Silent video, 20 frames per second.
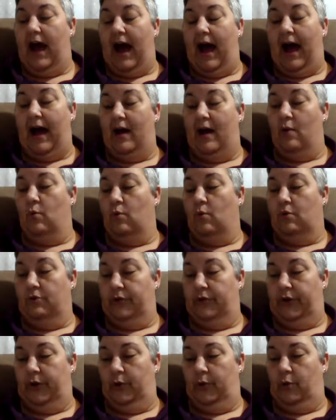I want
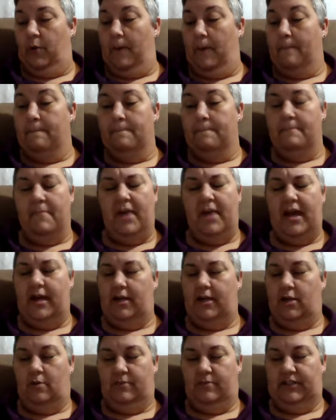you, make
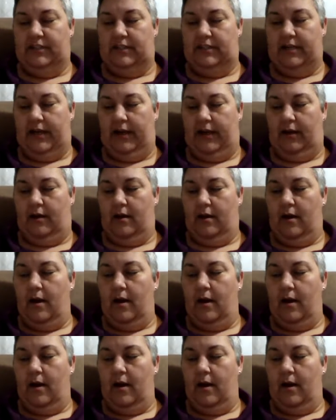no mistake,